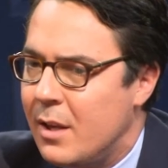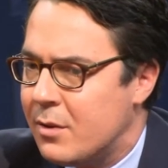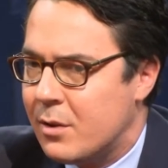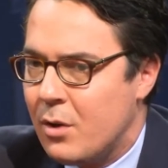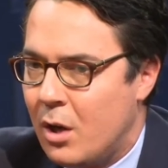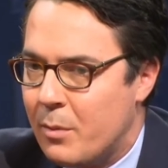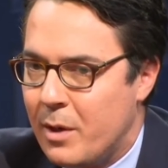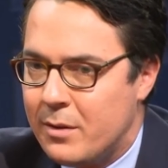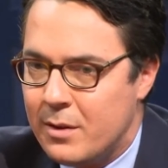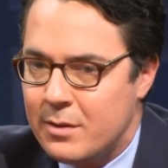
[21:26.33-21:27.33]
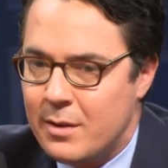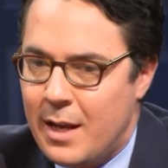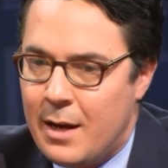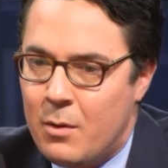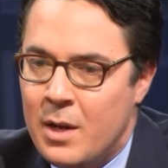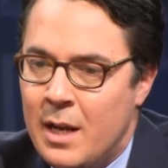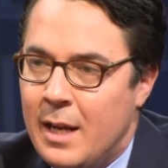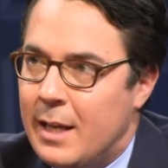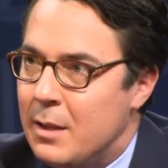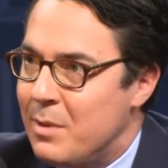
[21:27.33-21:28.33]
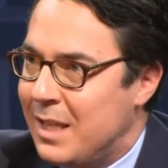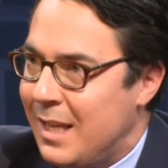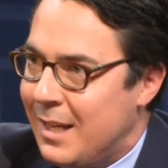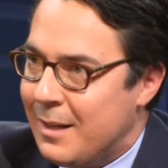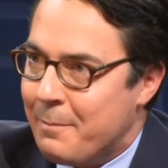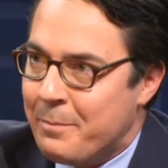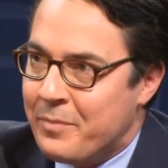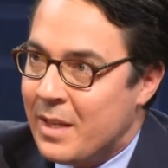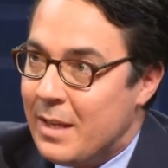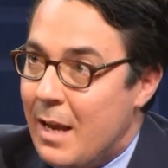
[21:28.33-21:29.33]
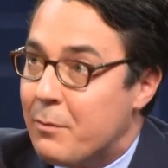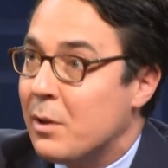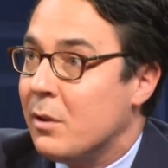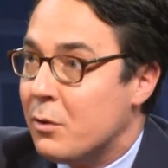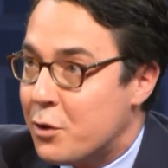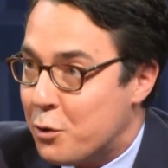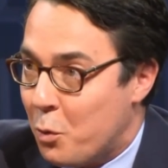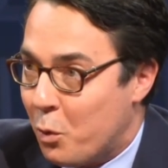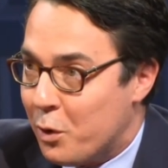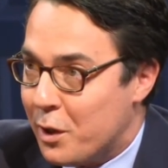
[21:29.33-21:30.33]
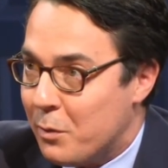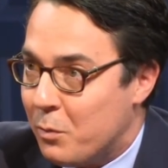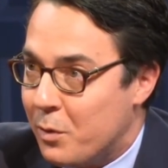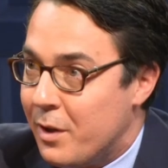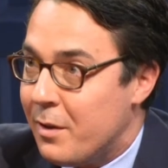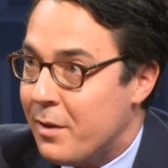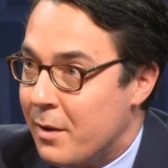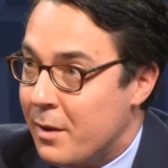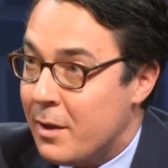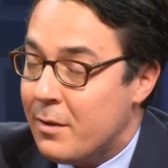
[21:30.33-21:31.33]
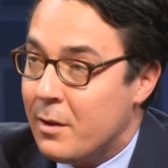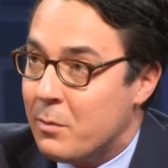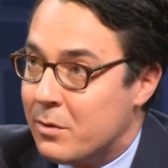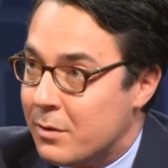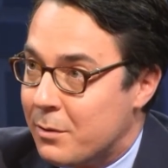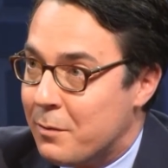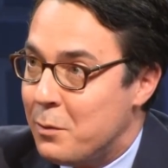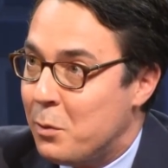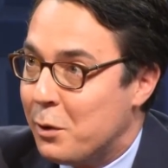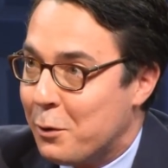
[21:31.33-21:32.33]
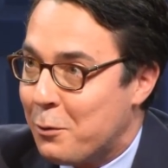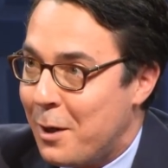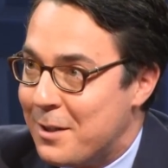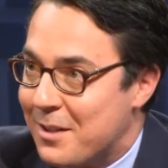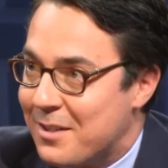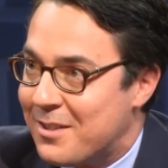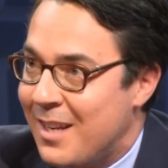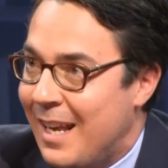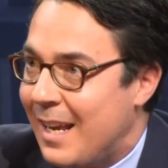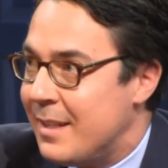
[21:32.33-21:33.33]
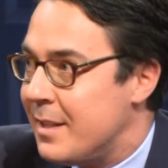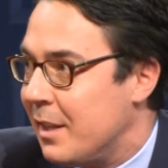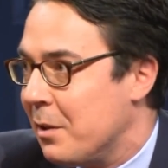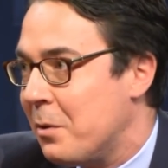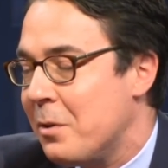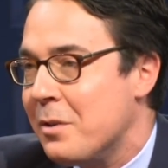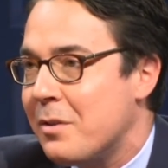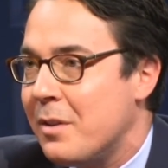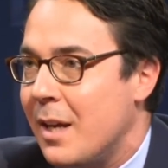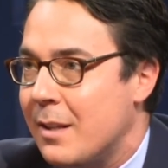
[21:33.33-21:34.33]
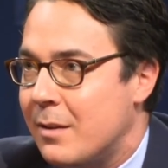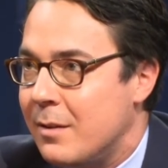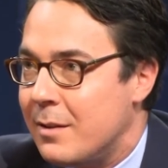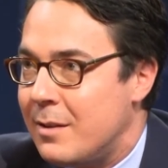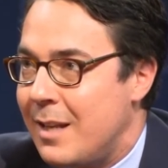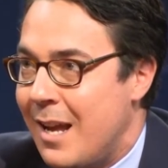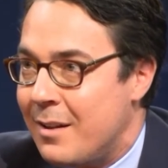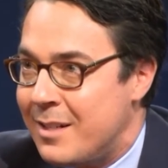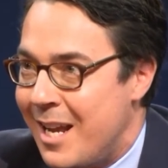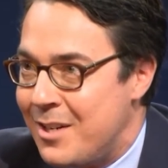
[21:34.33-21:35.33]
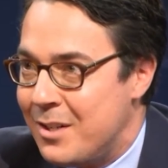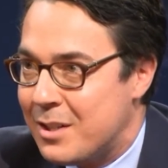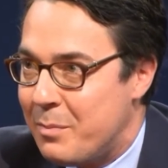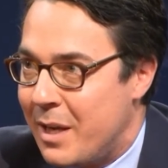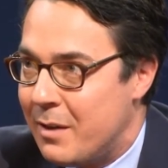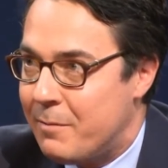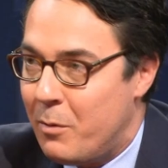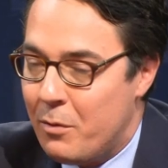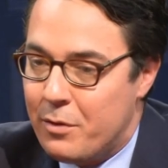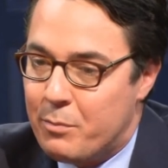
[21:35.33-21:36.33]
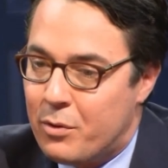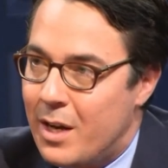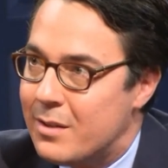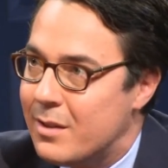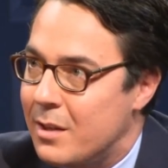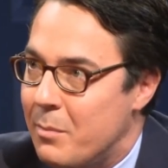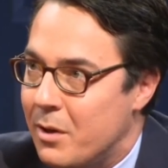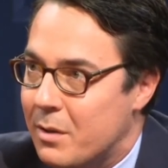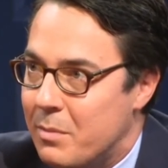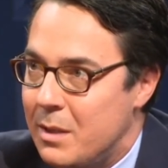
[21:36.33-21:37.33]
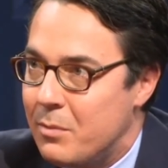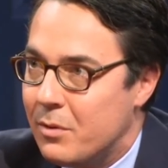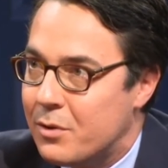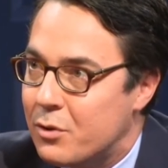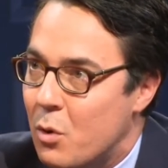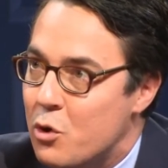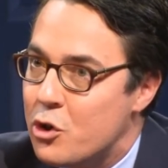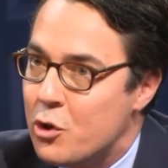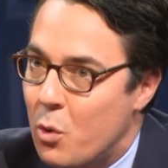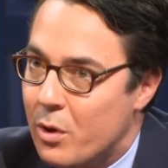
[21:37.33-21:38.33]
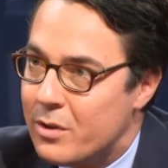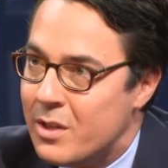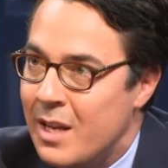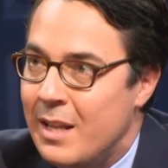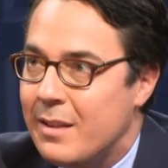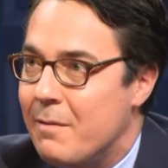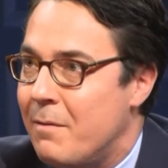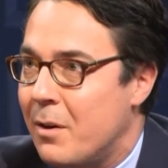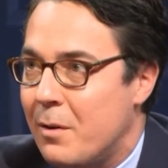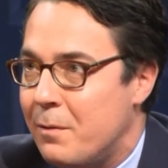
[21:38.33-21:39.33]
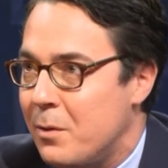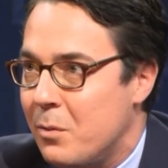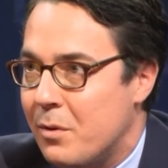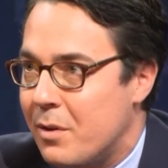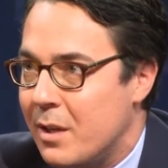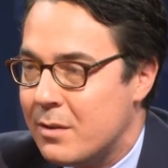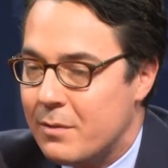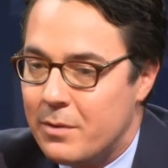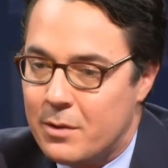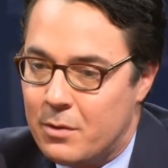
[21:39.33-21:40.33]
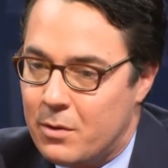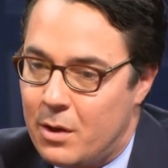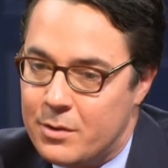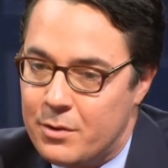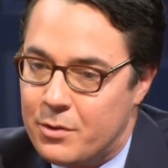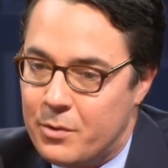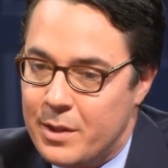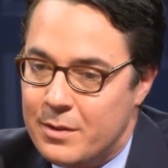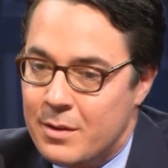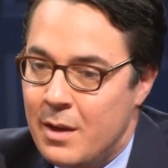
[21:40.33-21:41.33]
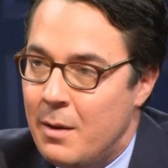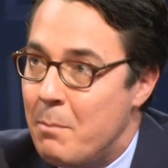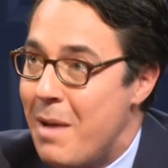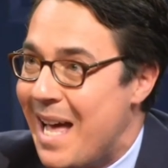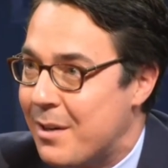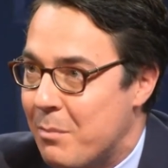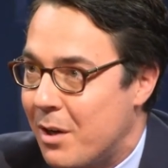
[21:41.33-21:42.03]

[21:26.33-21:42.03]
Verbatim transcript: they used to talk about this and how, in the beginning, every little story would they think was a sort of nuclear crisis, and then they learned that the attention span of both the press and the American people is so short that very few of the things that flicker across our screens matter